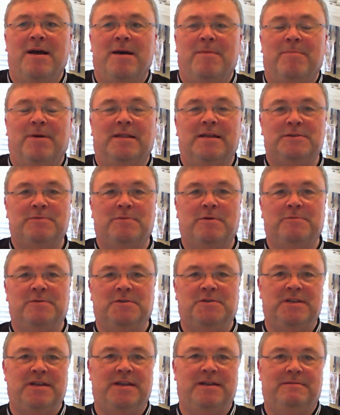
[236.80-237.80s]
But that's what we're
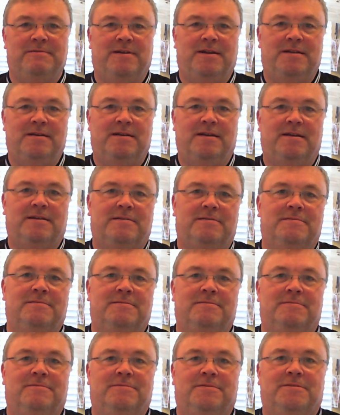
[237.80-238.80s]
seeing right now.
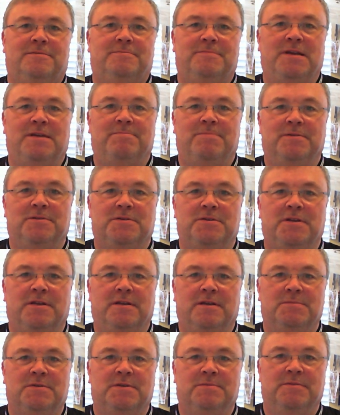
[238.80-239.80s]
We'll be
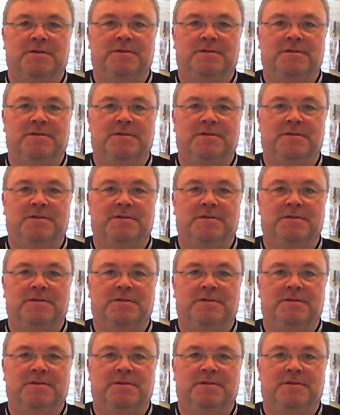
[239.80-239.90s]
posting up some